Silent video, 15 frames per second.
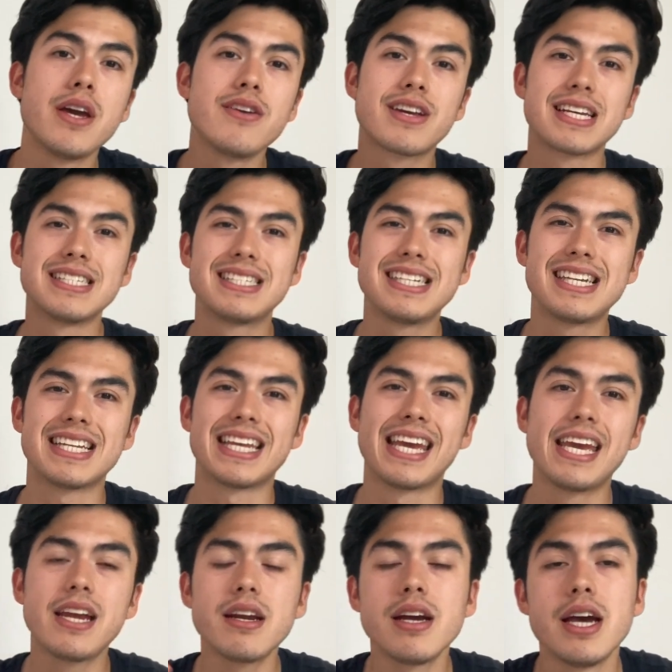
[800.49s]
You can see that
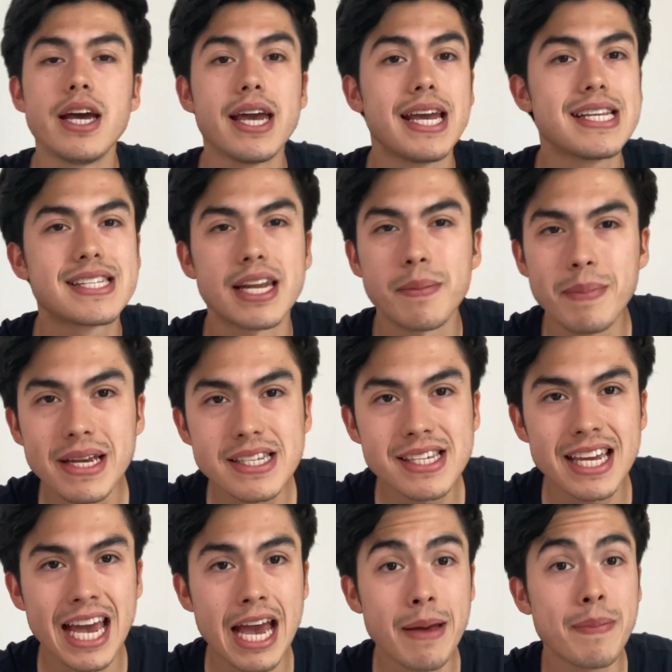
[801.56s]
here. It's an
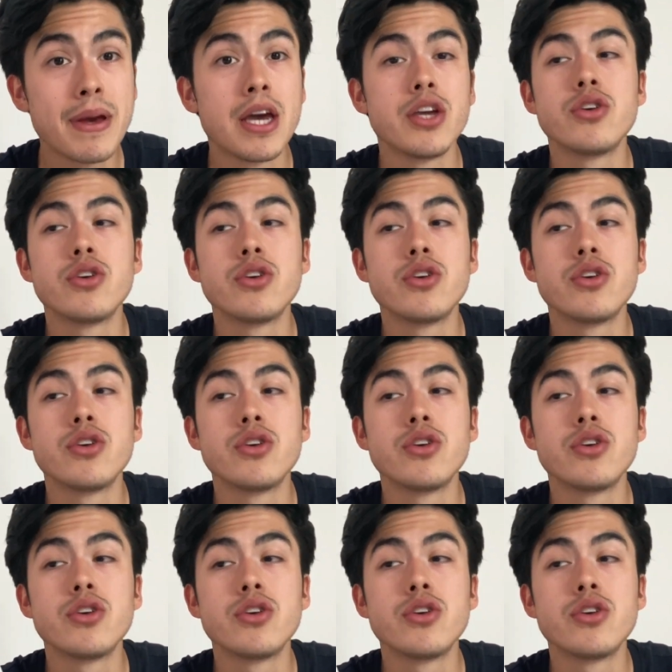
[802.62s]
amazing app.